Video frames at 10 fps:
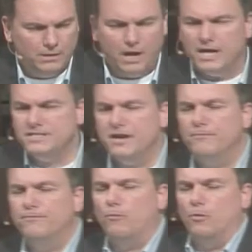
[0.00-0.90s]

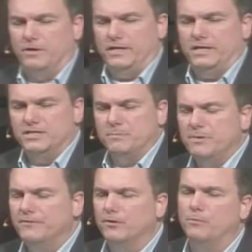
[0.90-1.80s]
Isaiah 40 is a
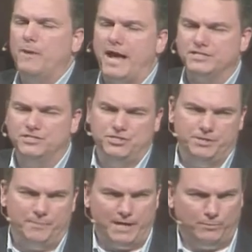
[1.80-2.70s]
pivotal passage
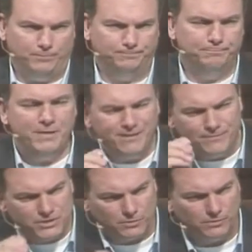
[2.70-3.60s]
in the Bible.
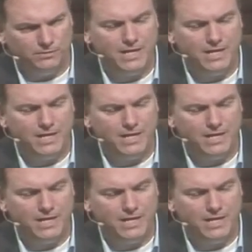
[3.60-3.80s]
Pivotal.